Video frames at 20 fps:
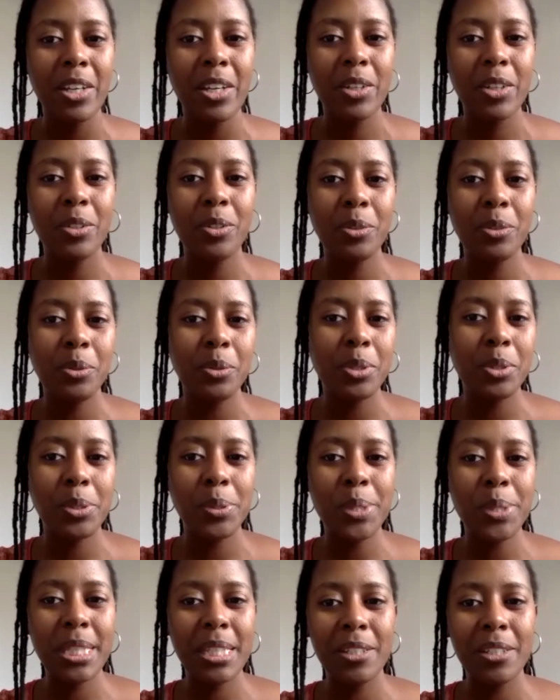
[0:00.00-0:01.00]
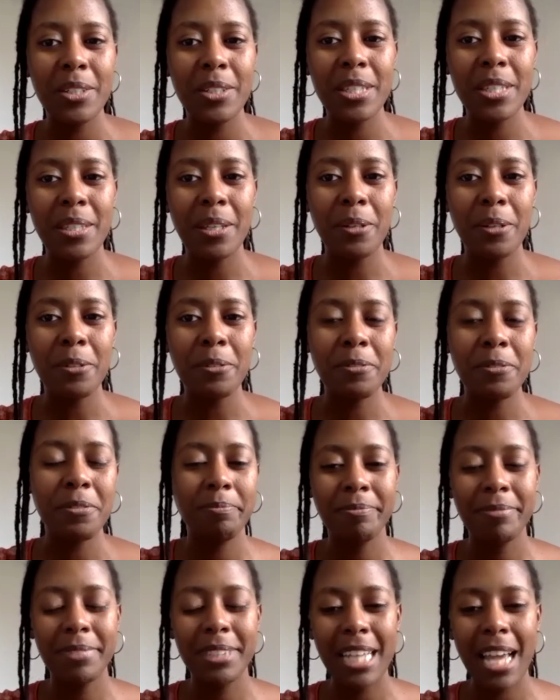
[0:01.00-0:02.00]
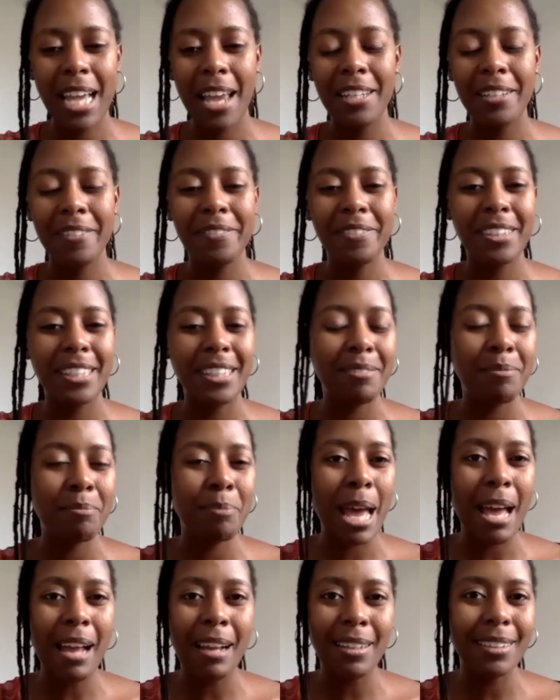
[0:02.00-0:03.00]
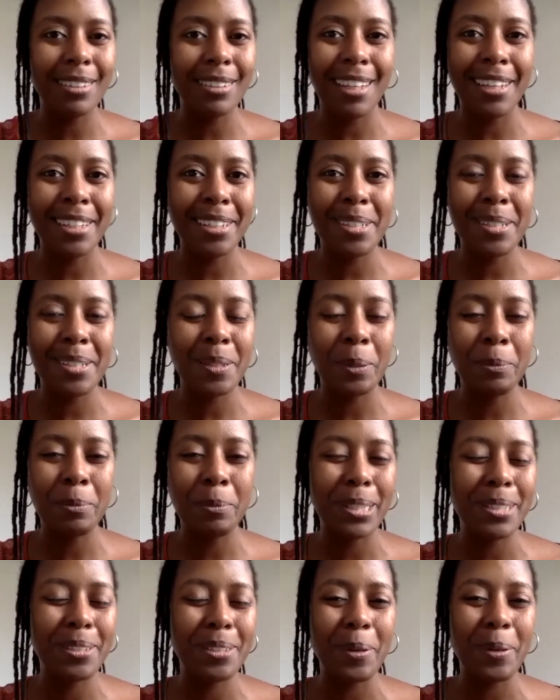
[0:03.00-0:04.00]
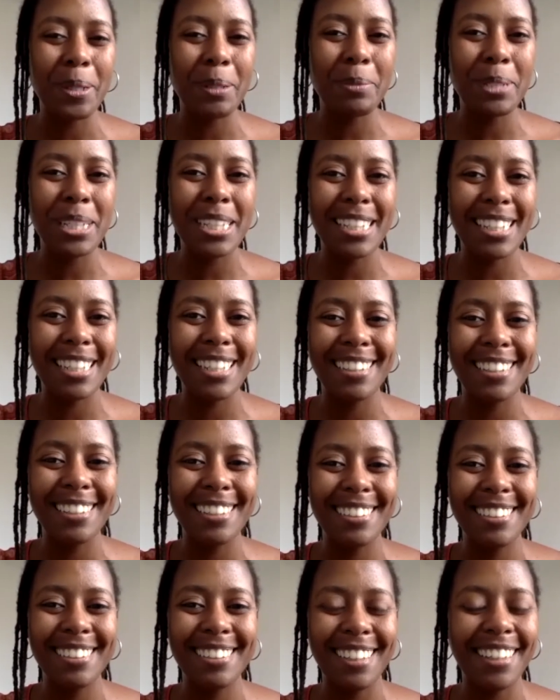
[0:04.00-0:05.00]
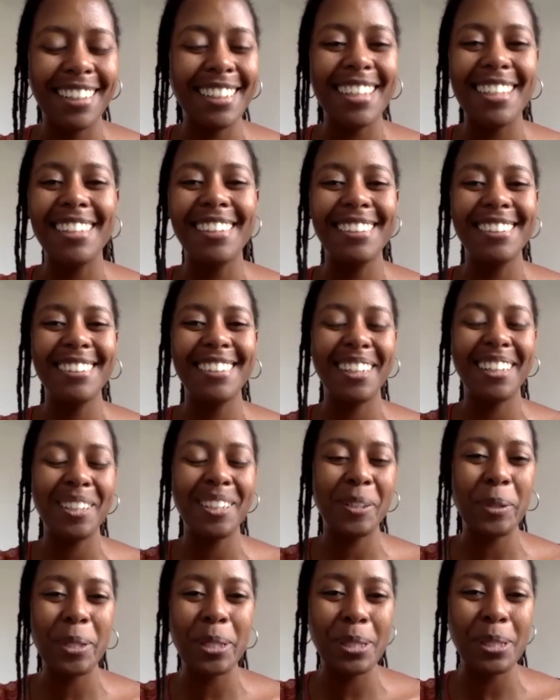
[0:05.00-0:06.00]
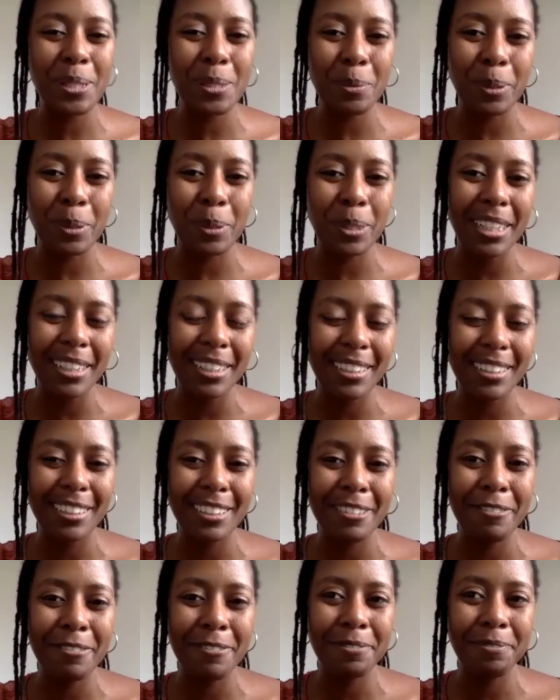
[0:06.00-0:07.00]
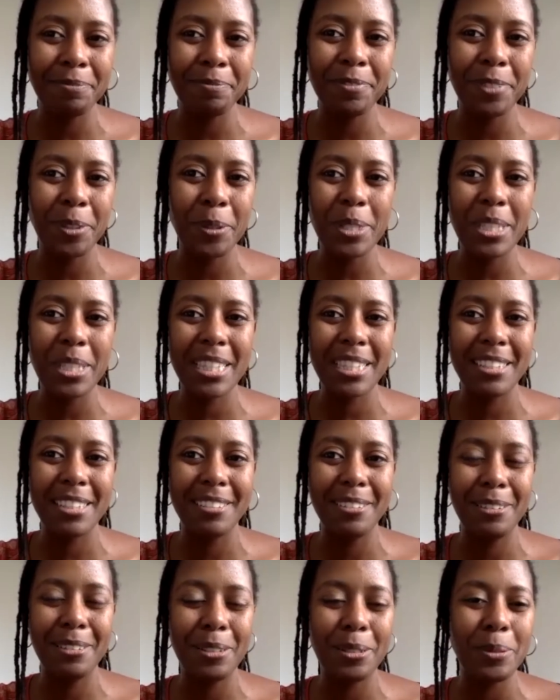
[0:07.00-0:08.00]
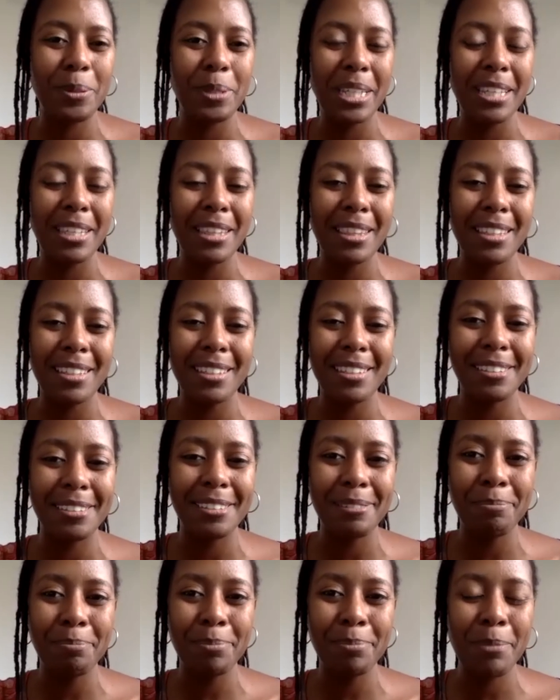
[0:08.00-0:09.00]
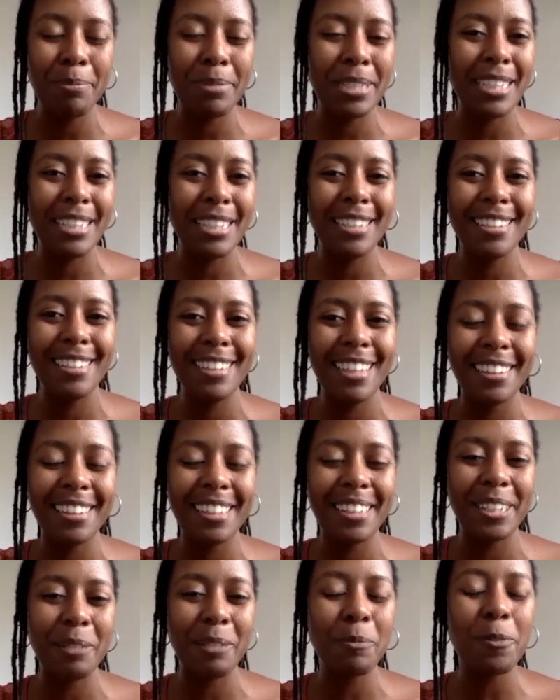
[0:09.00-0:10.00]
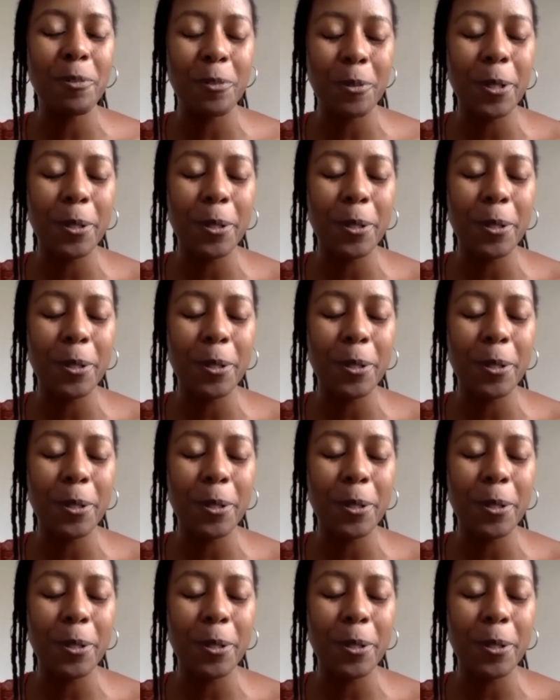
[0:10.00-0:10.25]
Do you see yourself kind of getting back at your sewing machine again and doing this work if folks do need the PPE like they did before?